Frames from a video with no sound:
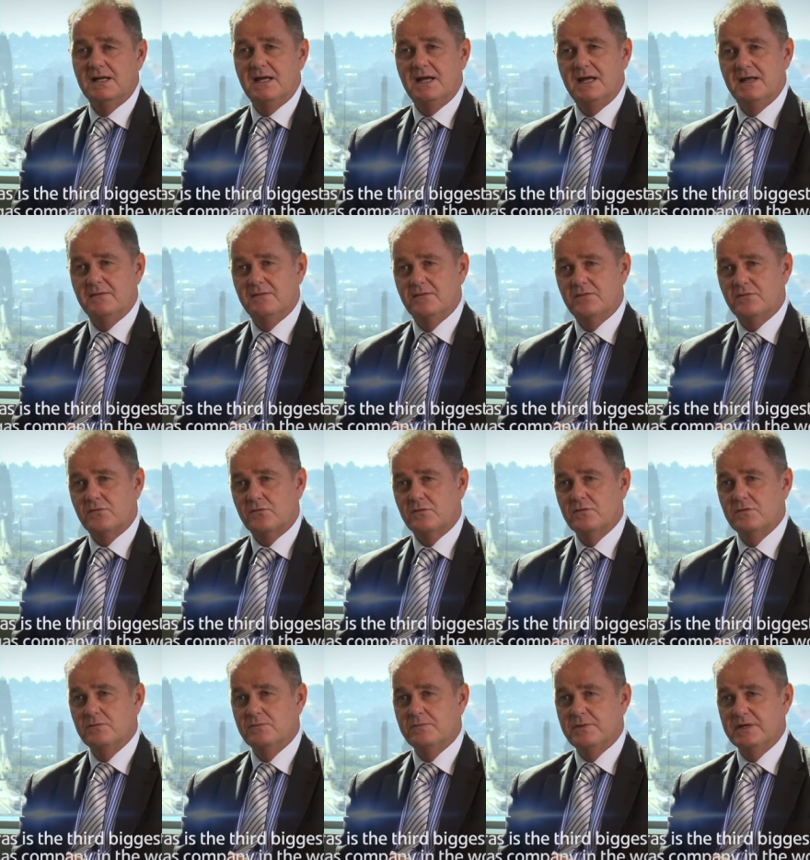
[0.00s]
and
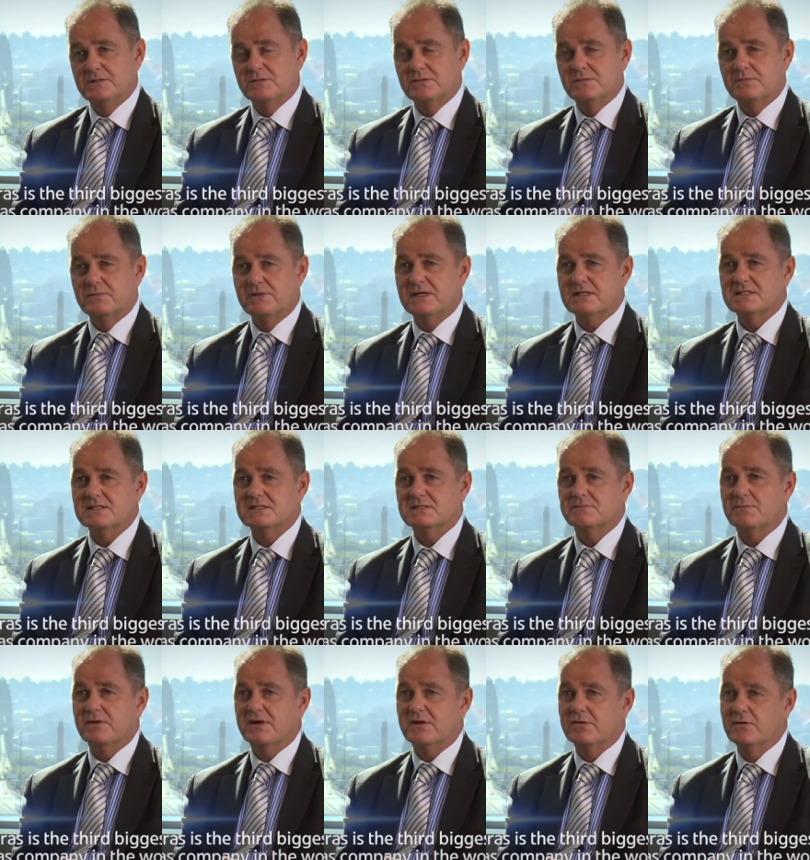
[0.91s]
through Petrobras's
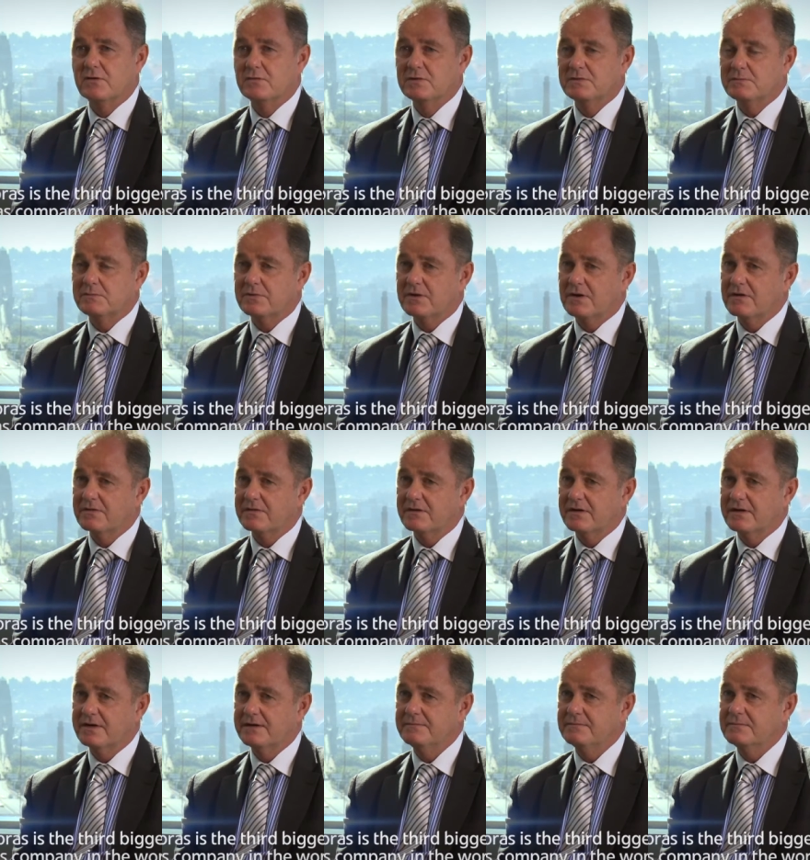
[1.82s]
procurement
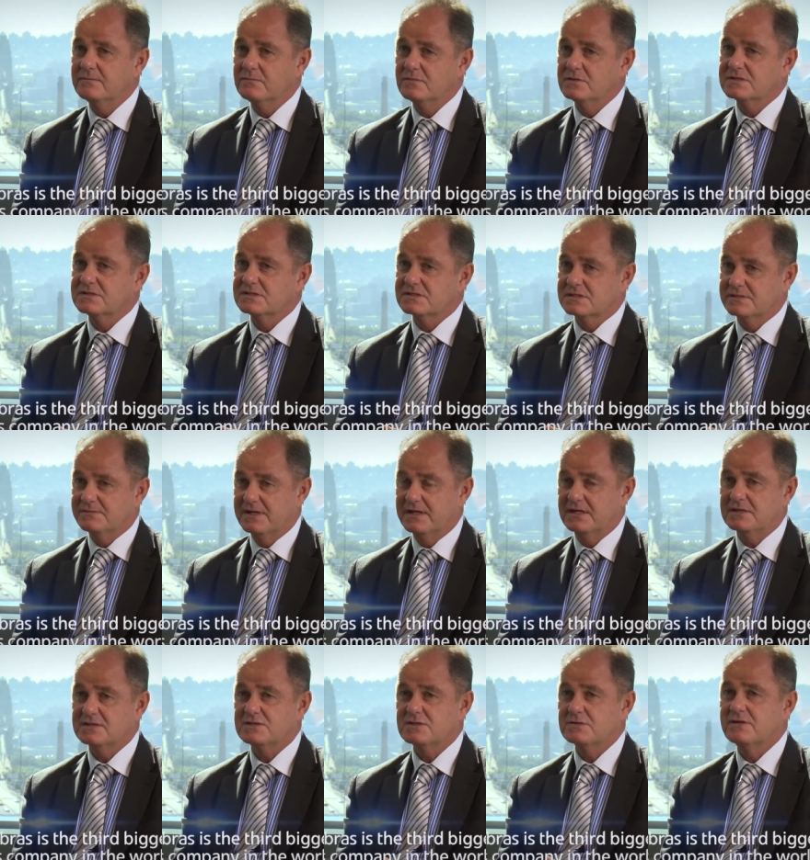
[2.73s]
program, which is
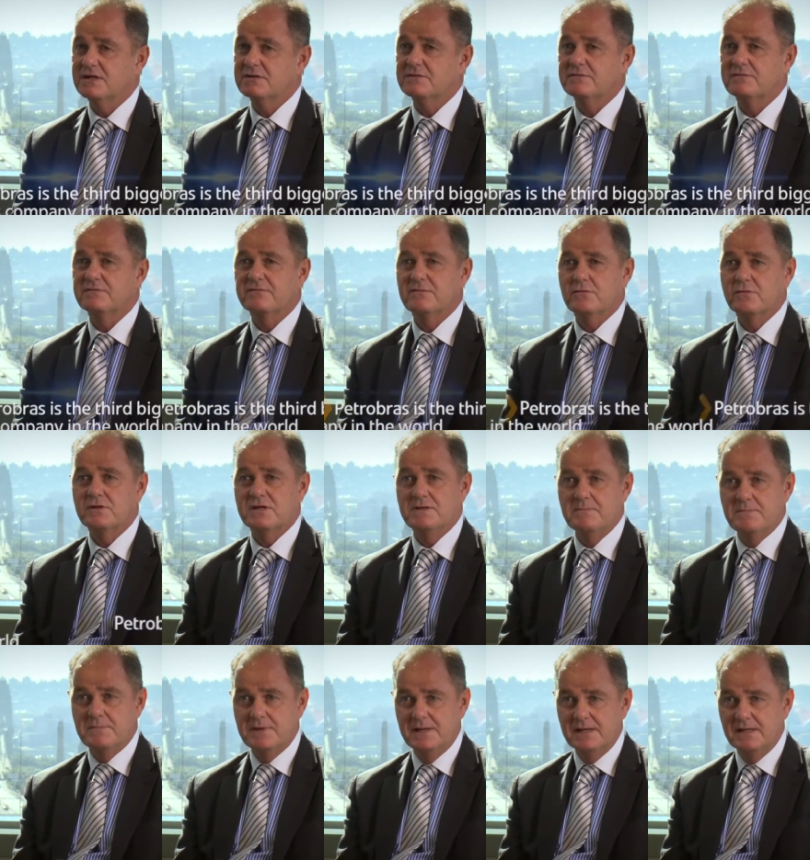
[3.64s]
about
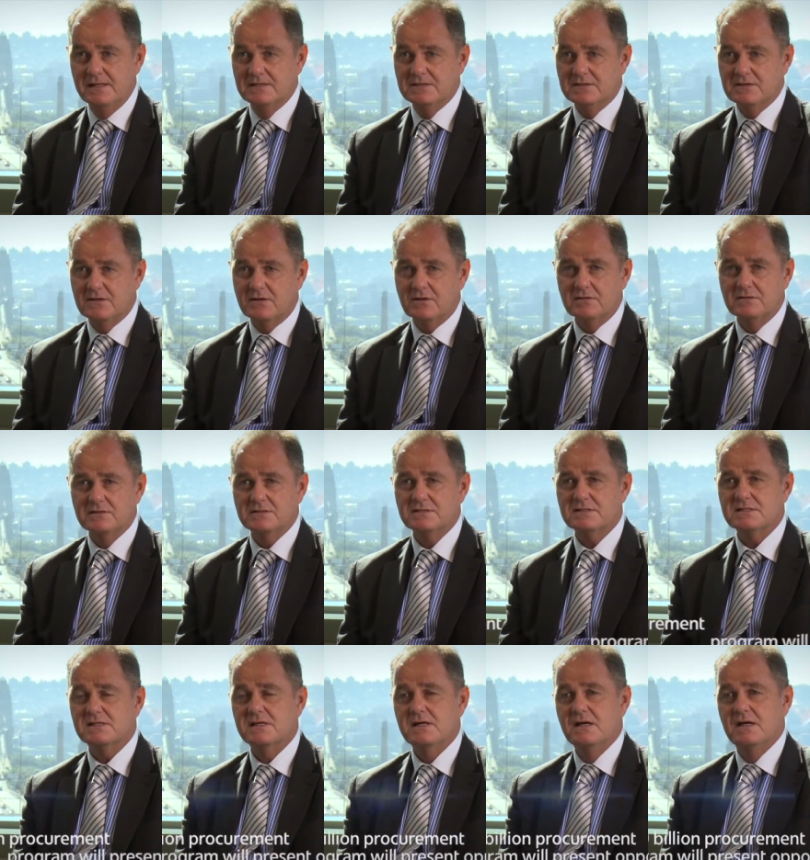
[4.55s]
$240 billion
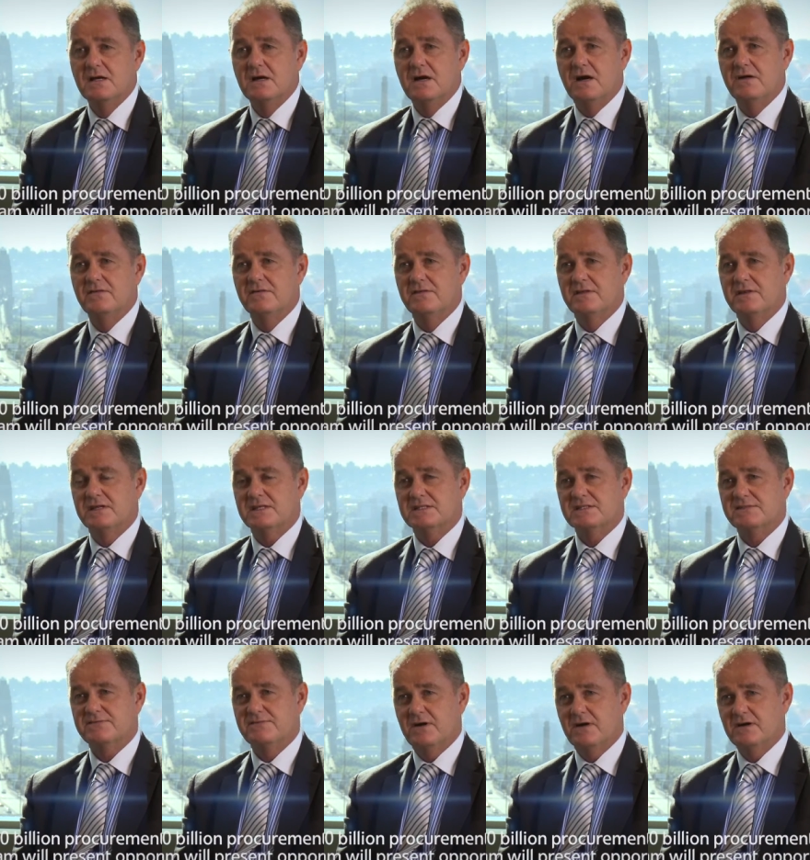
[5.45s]
over the
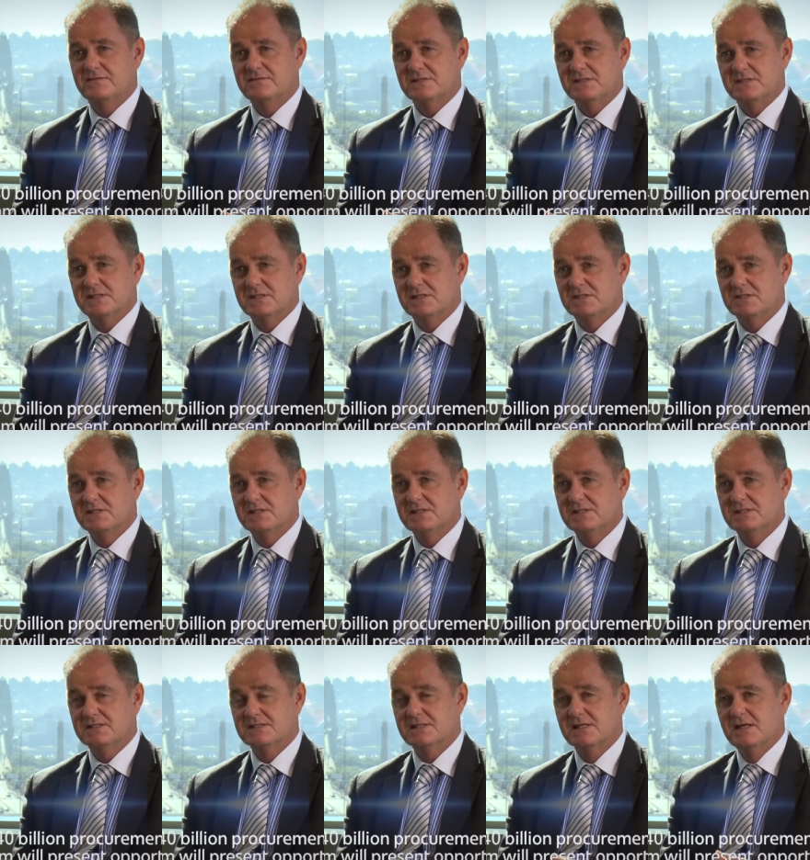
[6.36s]
next 5 to 6
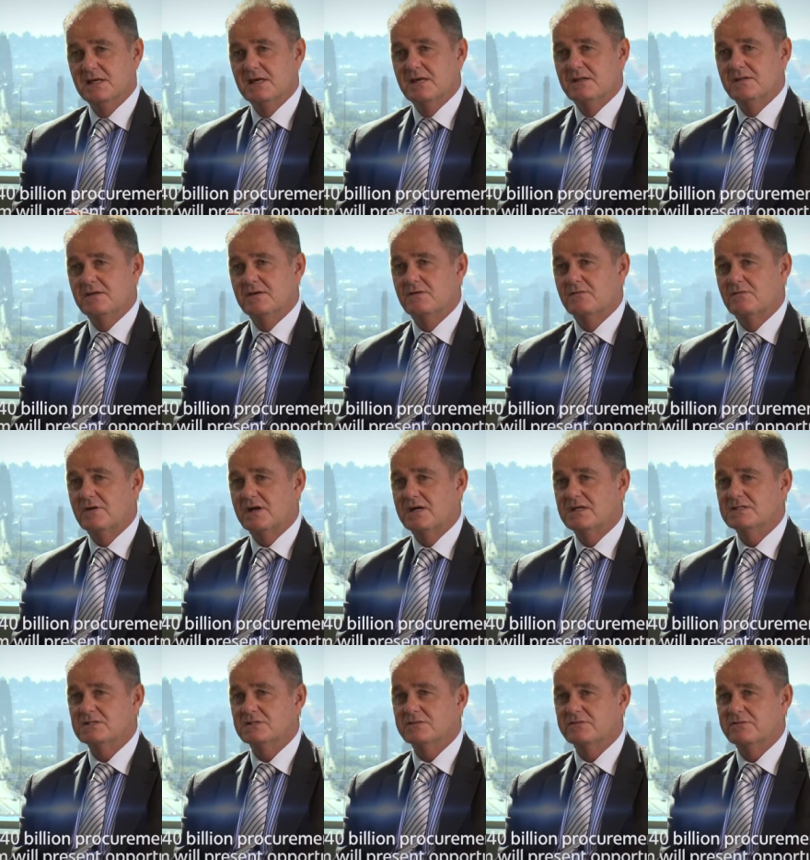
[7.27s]
years, there are a
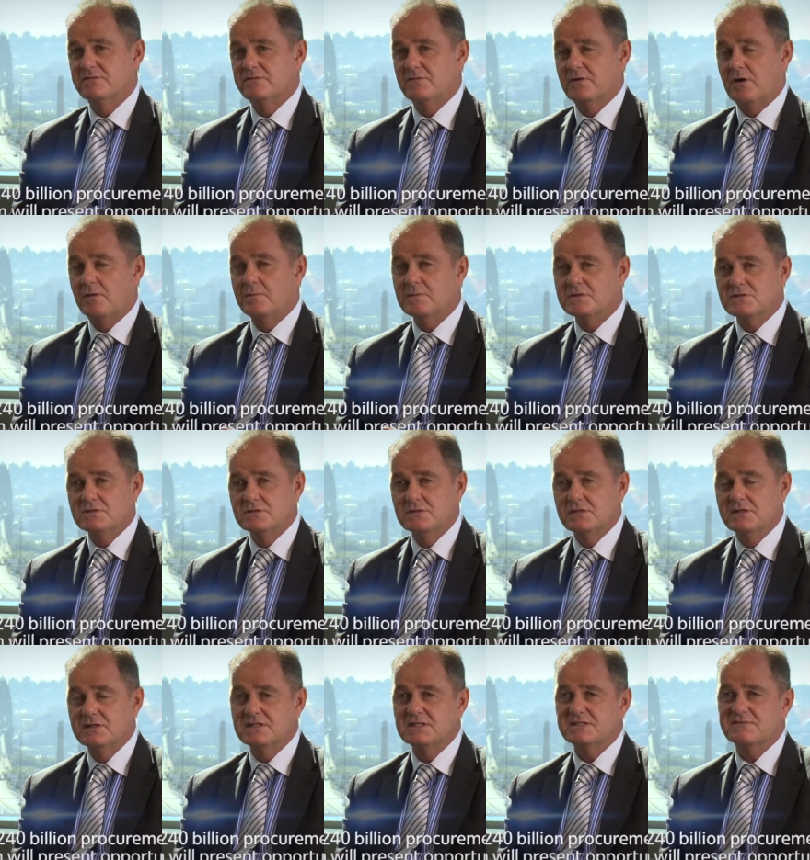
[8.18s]
range of
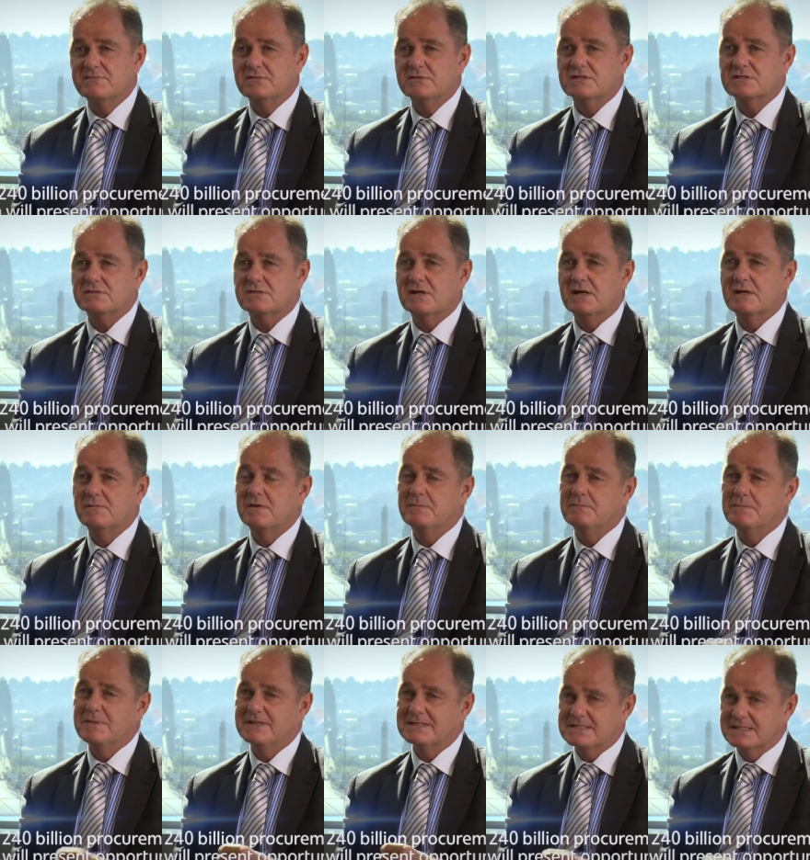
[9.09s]
opportunities for Australia,
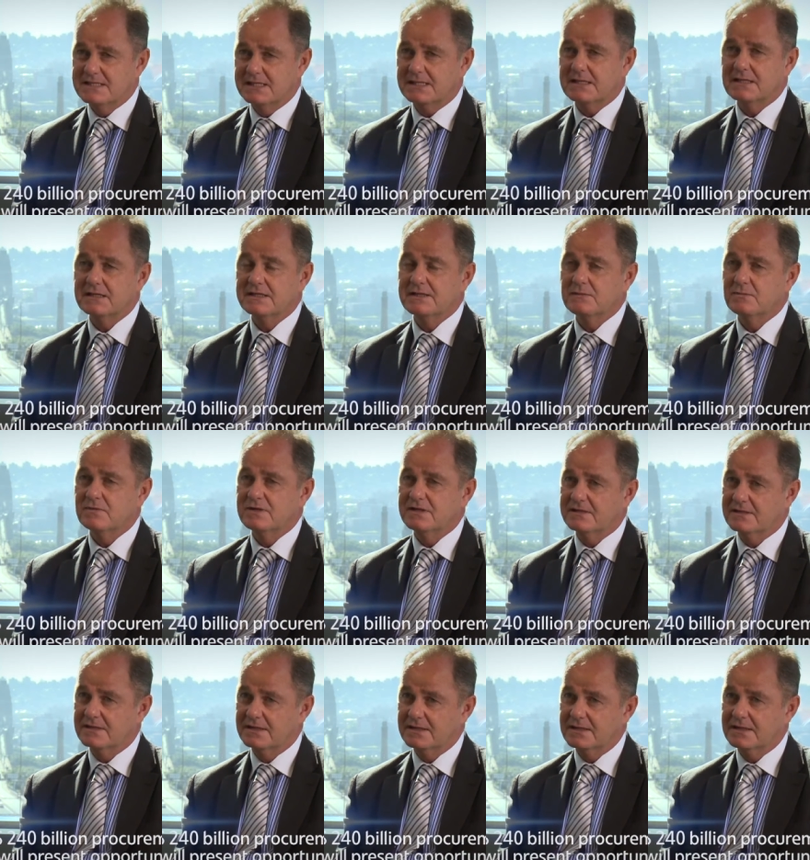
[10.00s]
but particularly we
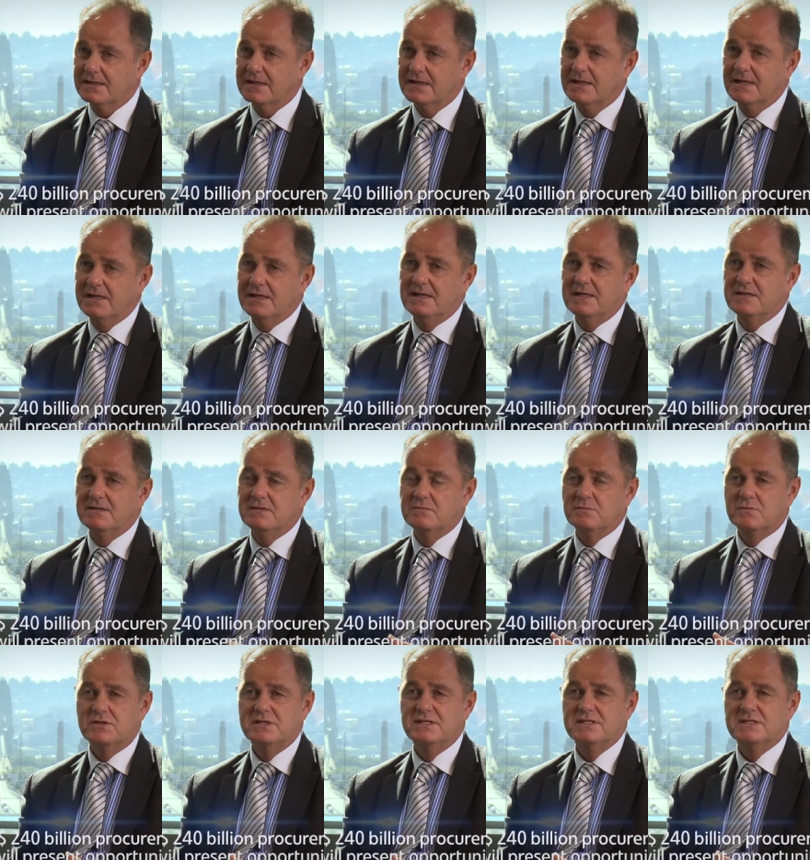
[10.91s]
think in the
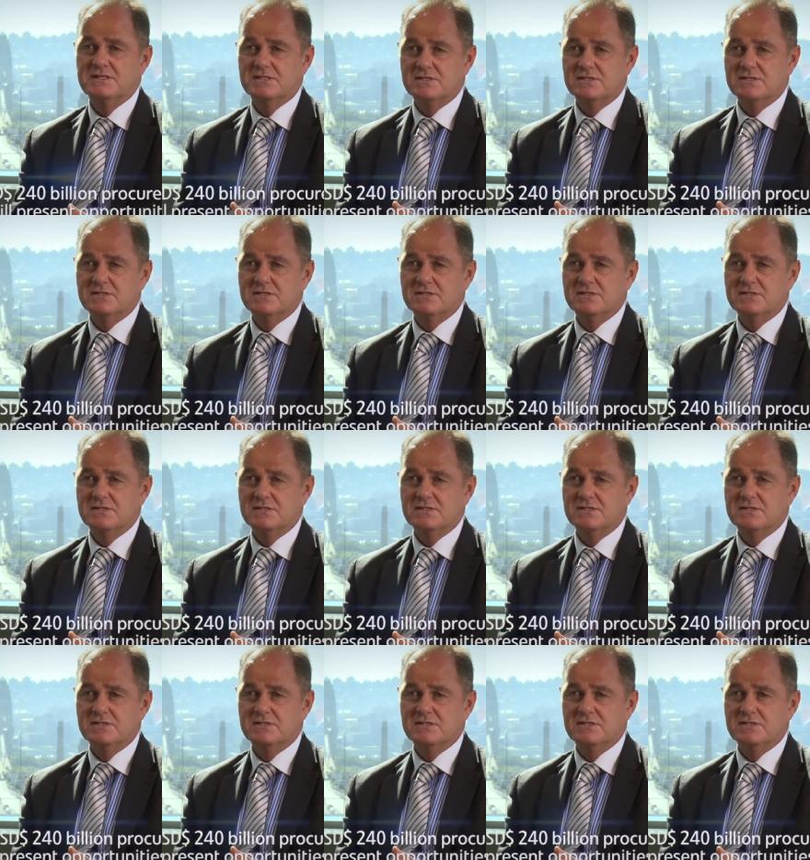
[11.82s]
marine